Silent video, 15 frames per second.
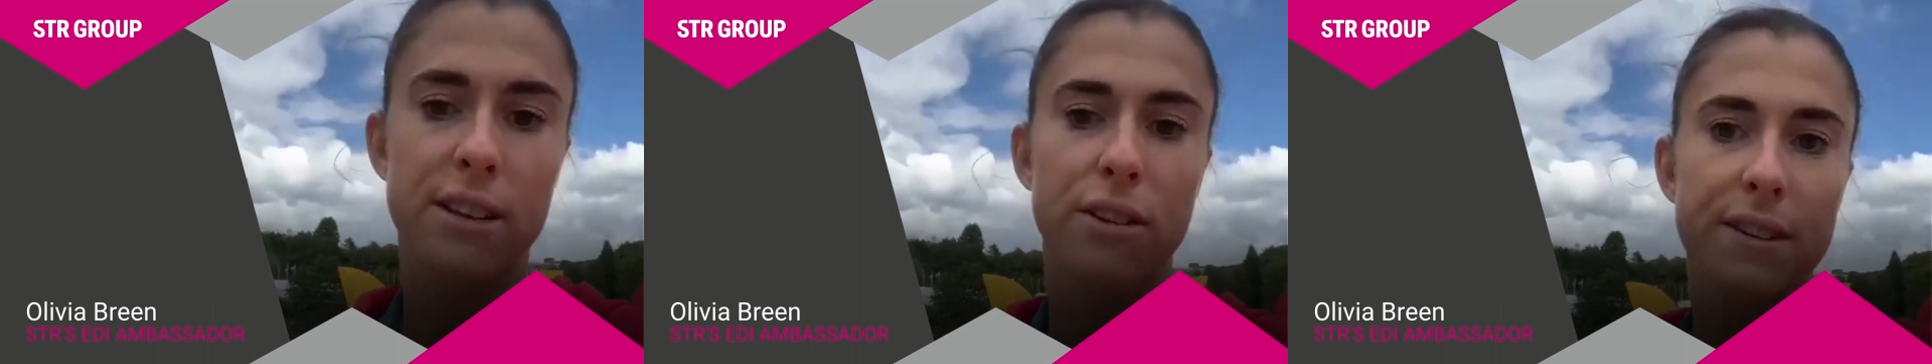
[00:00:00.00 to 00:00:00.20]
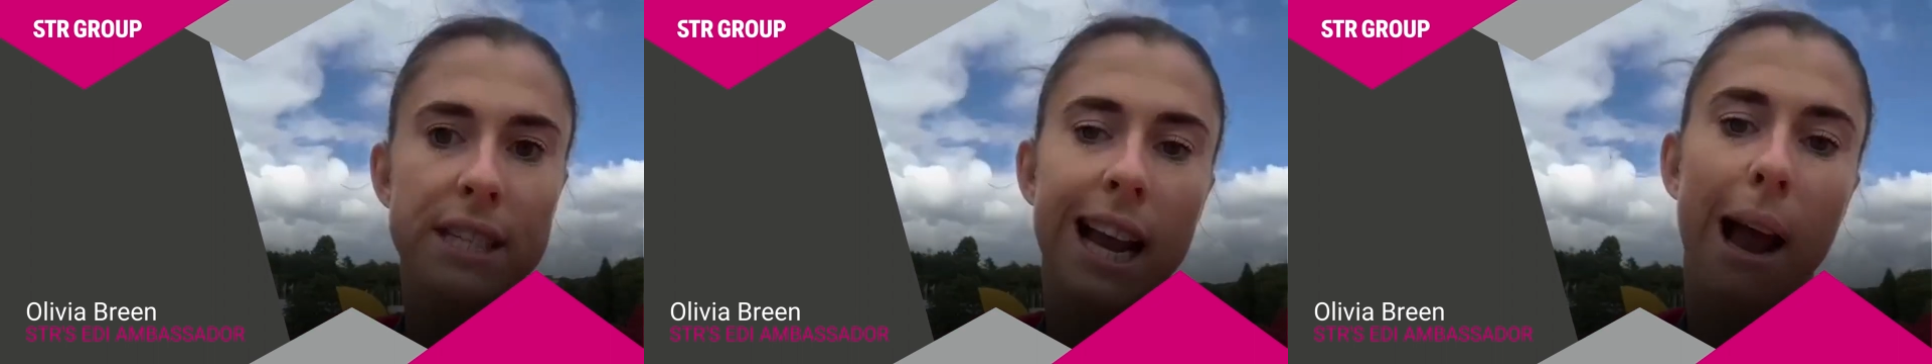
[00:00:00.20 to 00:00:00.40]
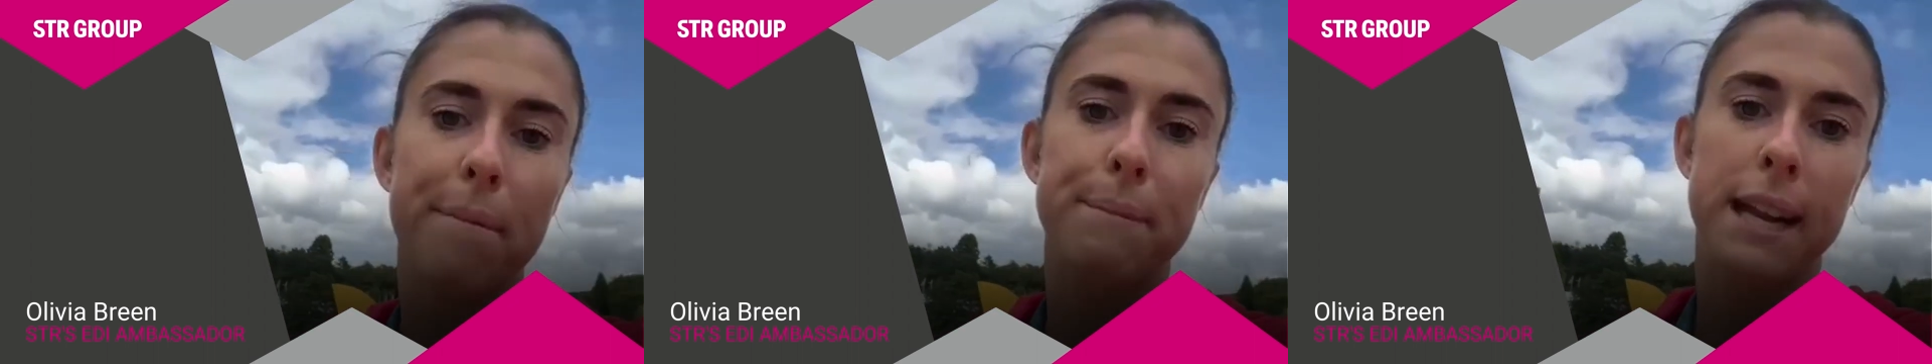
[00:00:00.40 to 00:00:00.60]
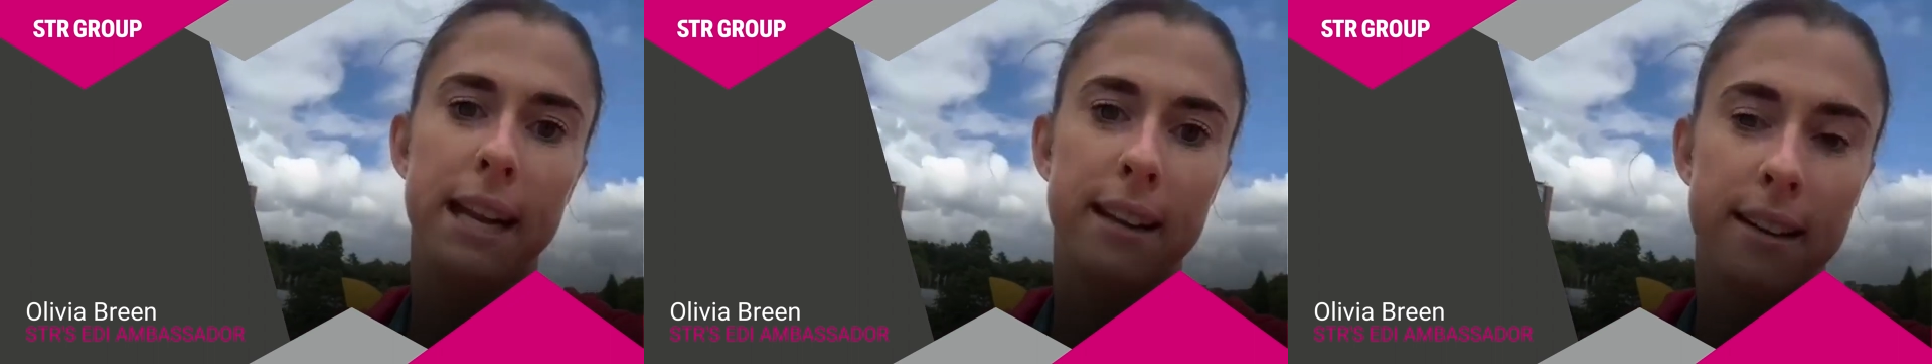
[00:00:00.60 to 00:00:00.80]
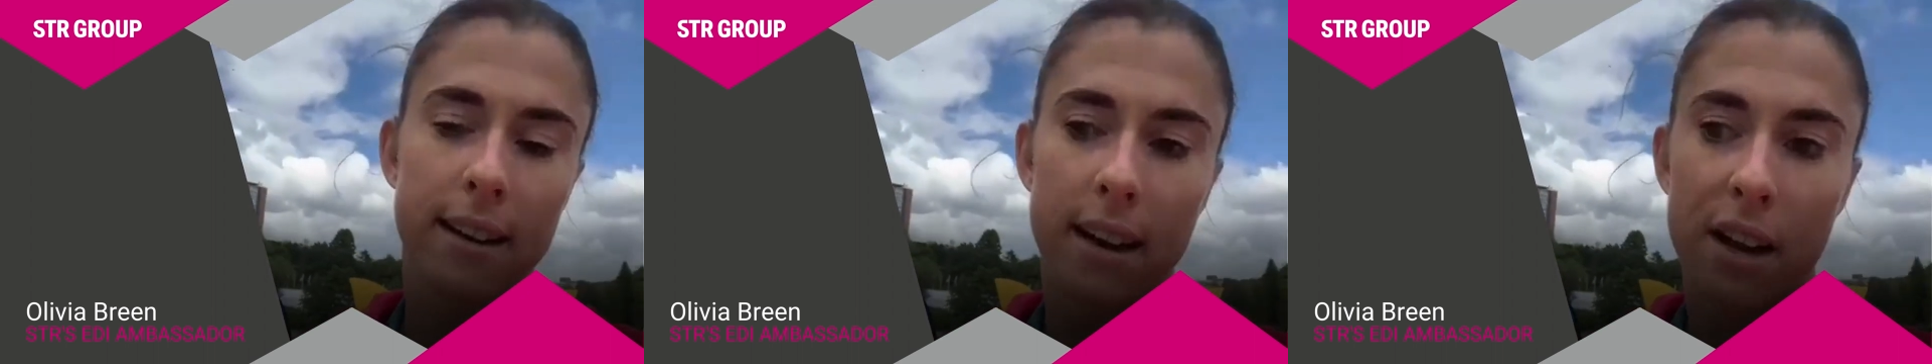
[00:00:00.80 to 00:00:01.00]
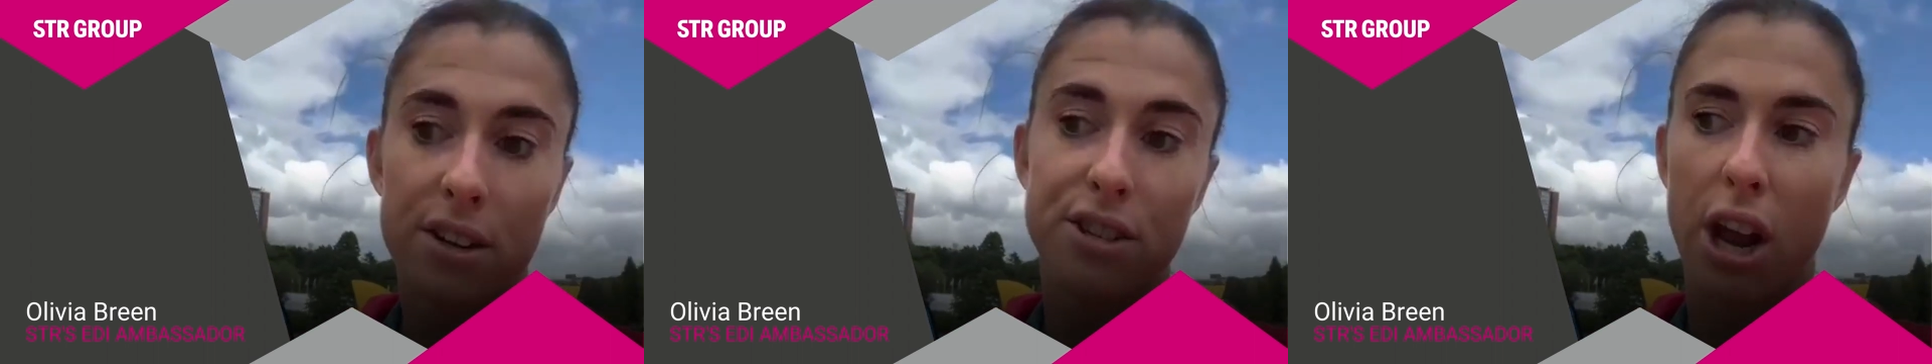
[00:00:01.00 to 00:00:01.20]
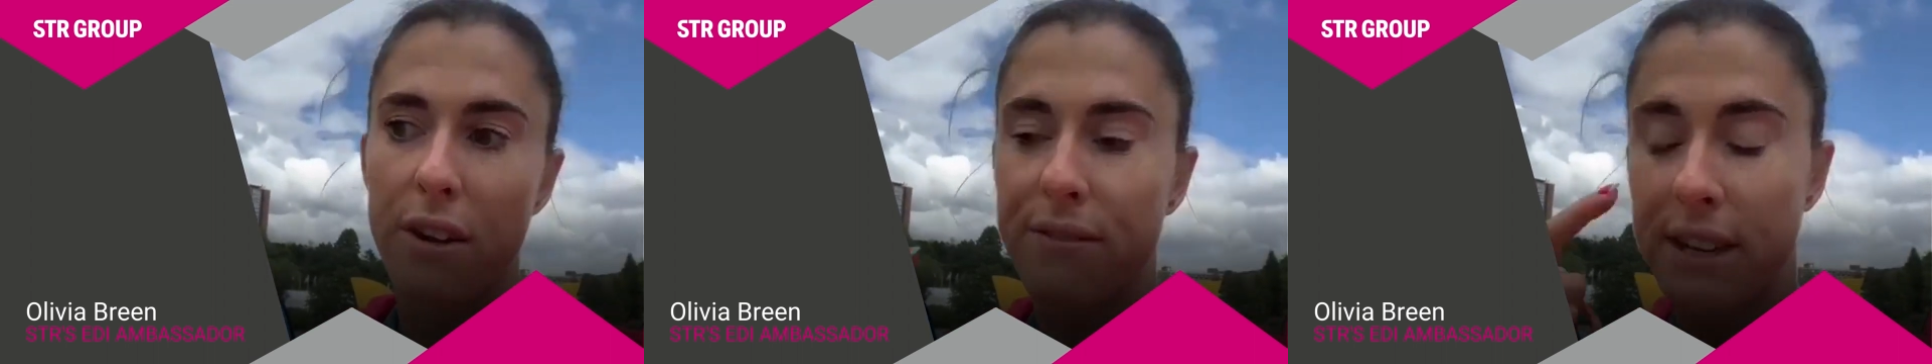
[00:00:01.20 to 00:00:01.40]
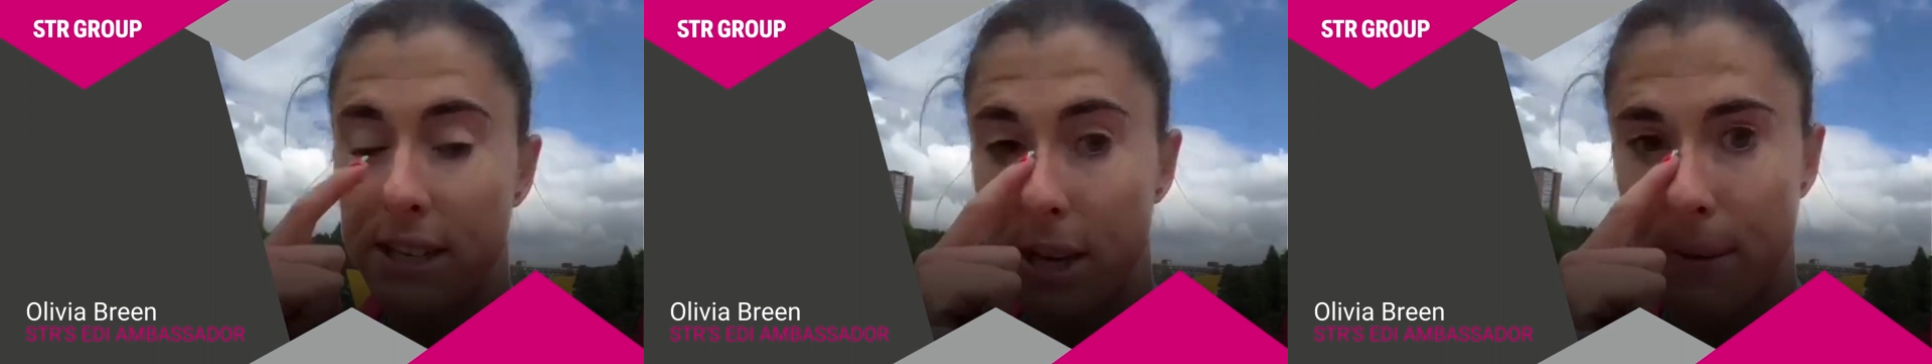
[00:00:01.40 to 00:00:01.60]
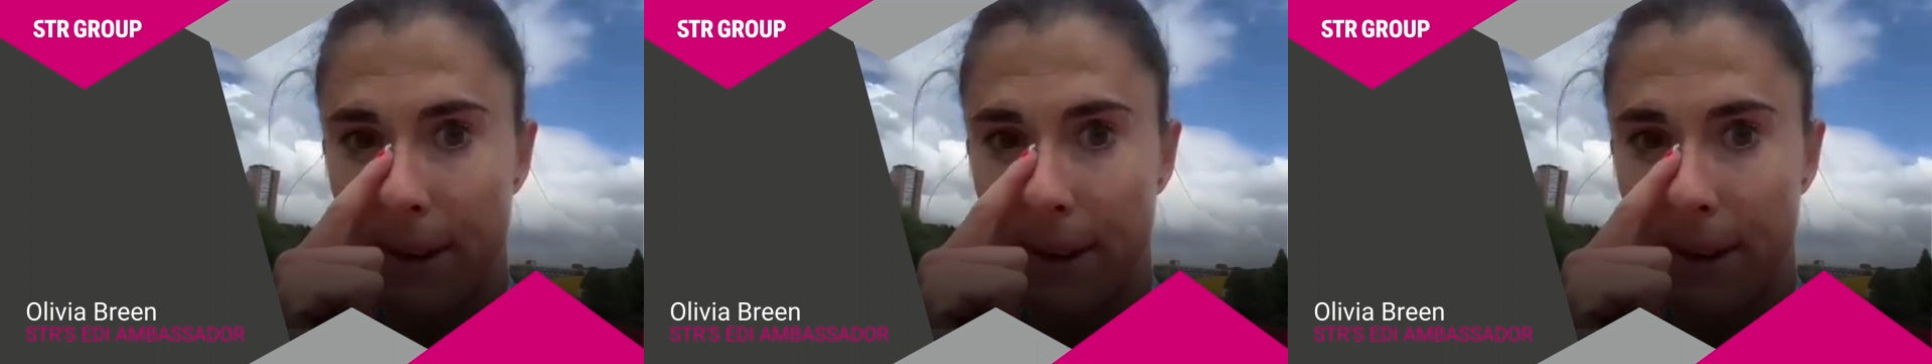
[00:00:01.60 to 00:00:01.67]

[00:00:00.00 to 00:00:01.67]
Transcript: Obviously, I beat Sophie two